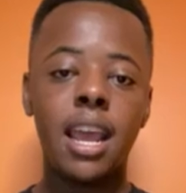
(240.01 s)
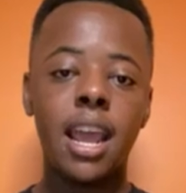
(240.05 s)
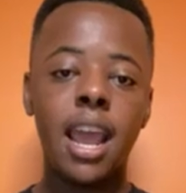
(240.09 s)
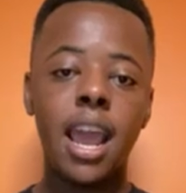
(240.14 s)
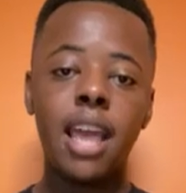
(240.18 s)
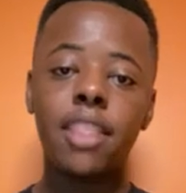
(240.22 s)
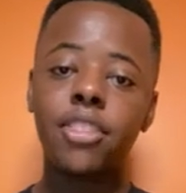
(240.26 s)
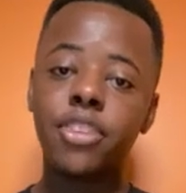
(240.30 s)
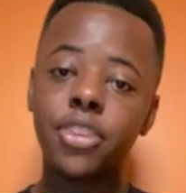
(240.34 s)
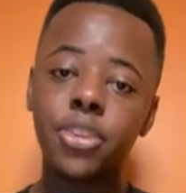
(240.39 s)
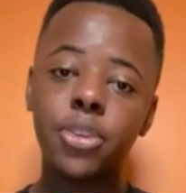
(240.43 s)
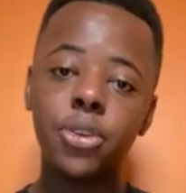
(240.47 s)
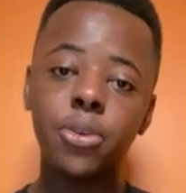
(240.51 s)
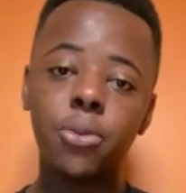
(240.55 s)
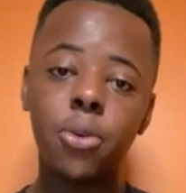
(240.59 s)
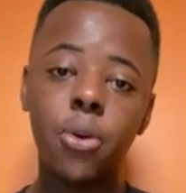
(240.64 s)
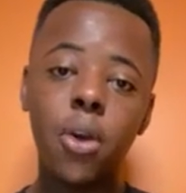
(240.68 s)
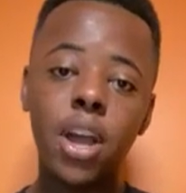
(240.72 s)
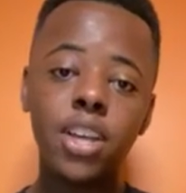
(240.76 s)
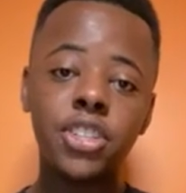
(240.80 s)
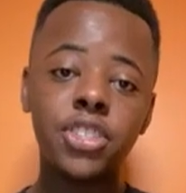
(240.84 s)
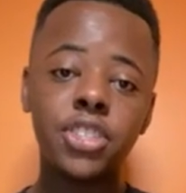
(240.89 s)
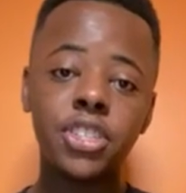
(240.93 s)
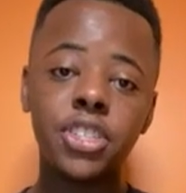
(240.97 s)
And then you
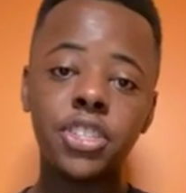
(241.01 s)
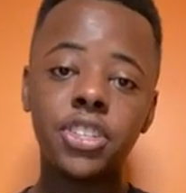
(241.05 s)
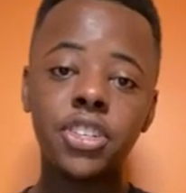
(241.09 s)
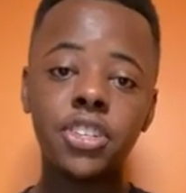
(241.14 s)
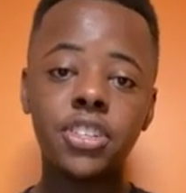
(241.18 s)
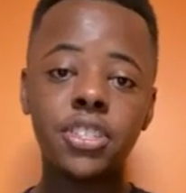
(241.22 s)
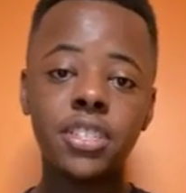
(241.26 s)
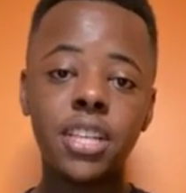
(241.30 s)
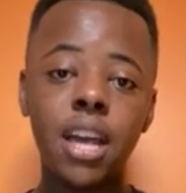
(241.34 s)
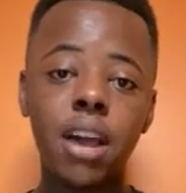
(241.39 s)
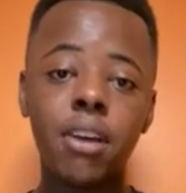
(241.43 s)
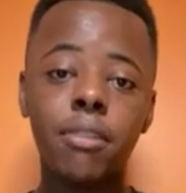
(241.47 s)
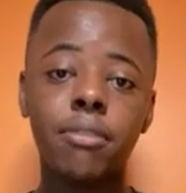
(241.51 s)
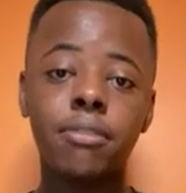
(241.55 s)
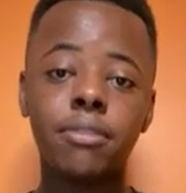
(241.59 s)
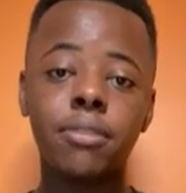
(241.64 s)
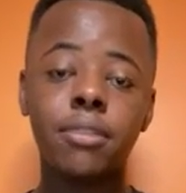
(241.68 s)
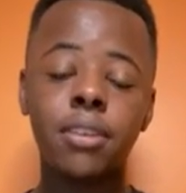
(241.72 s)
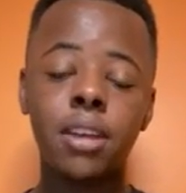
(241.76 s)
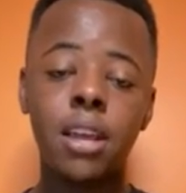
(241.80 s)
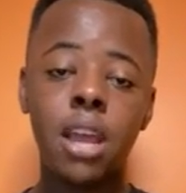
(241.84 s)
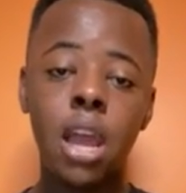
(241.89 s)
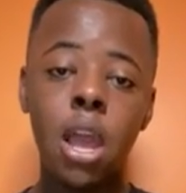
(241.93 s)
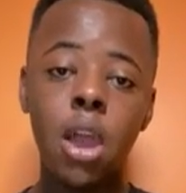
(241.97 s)
question yourself,
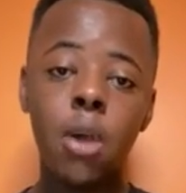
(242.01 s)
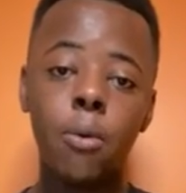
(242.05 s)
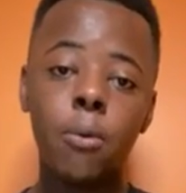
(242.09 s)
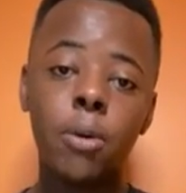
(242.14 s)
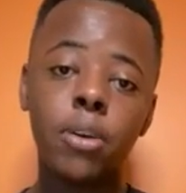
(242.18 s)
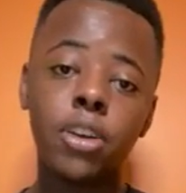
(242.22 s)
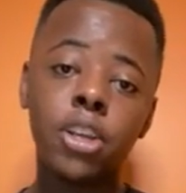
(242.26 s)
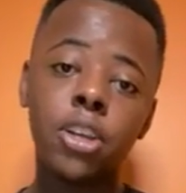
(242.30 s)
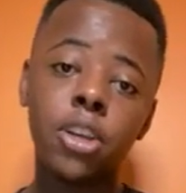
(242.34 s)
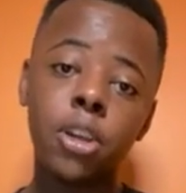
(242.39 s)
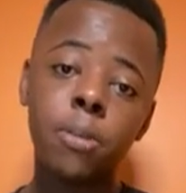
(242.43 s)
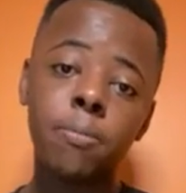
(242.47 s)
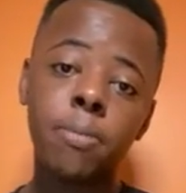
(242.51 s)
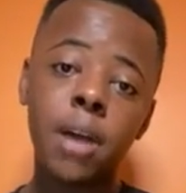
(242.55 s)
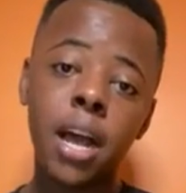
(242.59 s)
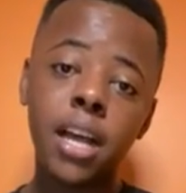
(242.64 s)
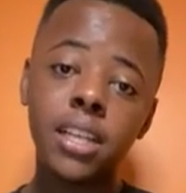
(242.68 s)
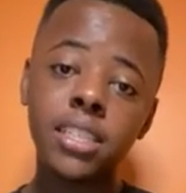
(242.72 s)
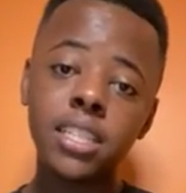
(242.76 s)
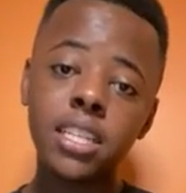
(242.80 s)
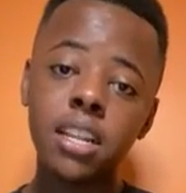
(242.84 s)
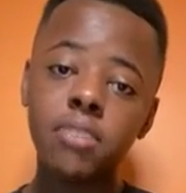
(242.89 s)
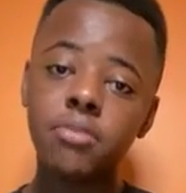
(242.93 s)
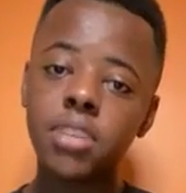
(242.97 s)
will your
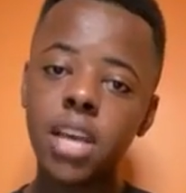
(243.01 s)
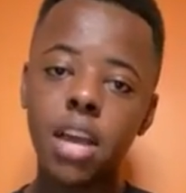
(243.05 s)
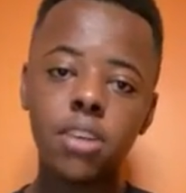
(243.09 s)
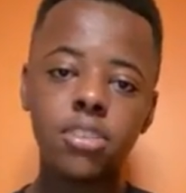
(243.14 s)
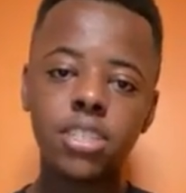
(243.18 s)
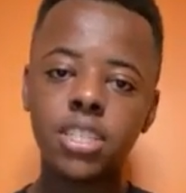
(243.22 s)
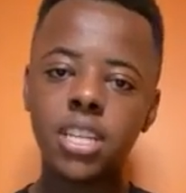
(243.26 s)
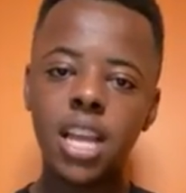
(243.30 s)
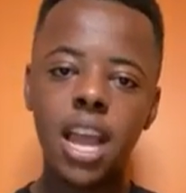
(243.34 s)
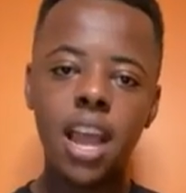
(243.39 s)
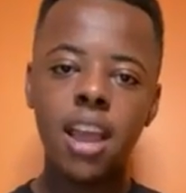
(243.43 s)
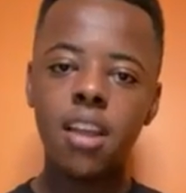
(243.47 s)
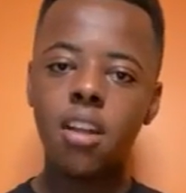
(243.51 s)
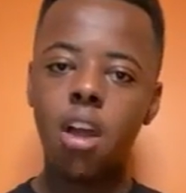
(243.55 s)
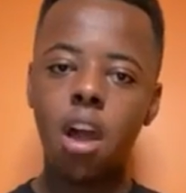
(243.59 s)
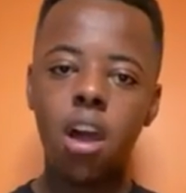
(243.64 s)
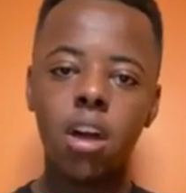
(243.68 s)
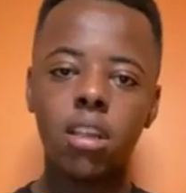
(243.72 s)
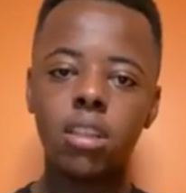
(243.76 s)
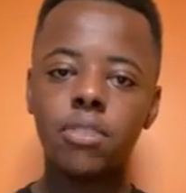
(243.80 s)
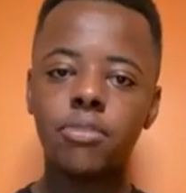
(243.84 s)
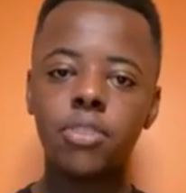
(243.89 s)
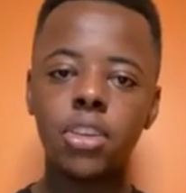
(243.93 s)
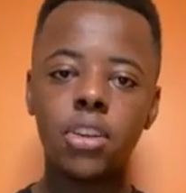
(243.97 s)
positives outshine
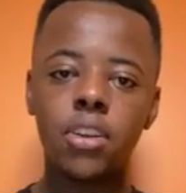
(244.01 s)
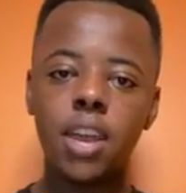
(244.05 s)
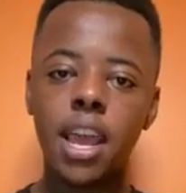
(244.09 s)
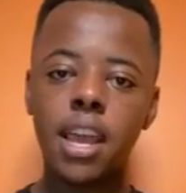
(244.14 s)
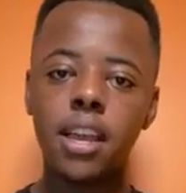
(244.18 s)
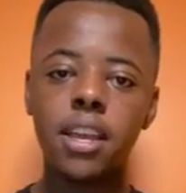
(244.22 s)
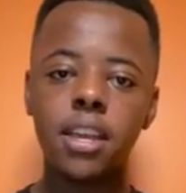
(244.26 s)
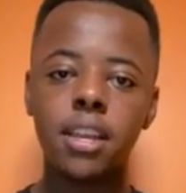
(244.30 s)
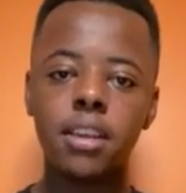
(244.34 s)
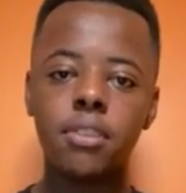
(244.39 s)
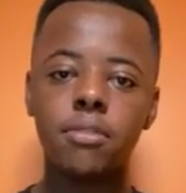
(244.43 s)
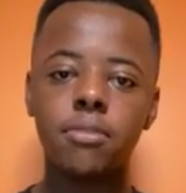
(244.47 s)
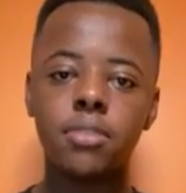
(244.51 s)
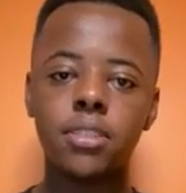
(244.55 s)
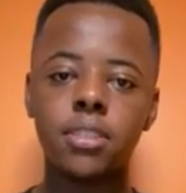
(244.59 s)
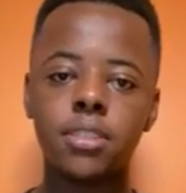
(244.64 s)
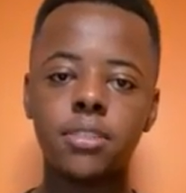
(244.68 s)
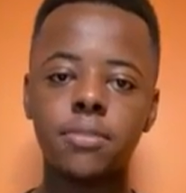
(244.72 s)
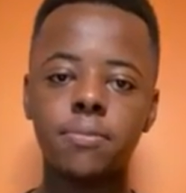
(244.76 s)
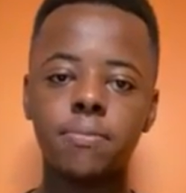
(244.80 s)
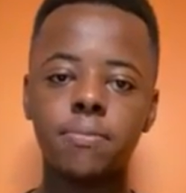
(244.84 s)
all of your negatives?